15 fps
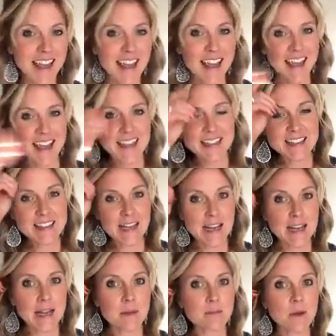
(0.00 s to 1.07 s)
and
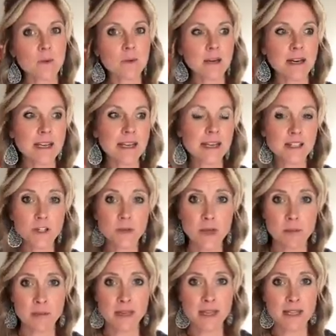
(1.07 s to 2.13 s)
we're going to get to
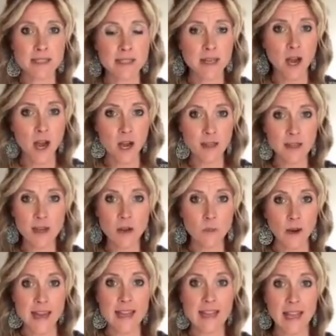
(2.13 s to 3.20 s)
it because the holiday
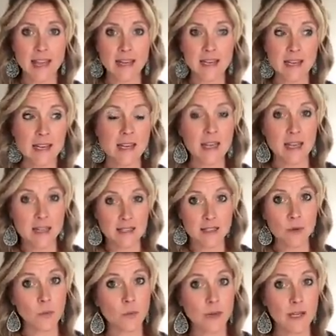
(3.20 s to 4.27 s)
weight gain is
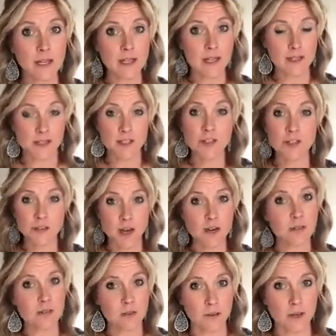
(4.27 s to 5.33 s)
the
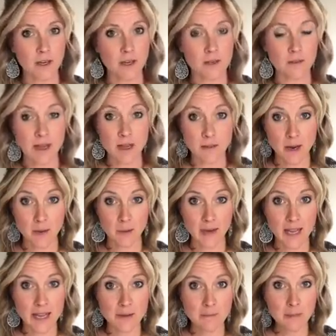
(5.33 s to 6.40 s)
struggle's real. Am I
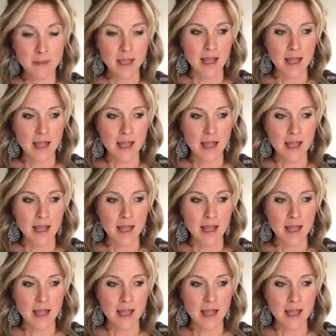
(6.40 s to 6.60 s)
right?